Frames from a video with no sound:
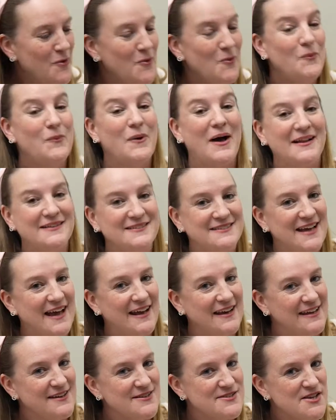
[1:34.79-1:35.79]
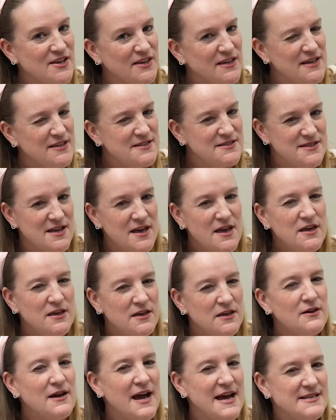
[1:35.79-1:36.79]
Well done, Hillsong kids.
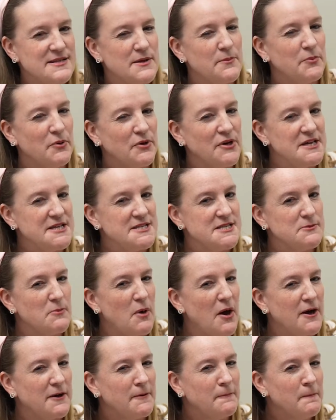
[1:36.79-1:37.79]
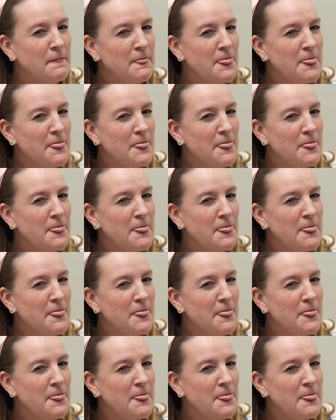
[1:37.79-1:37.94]
You guys are pretty smart.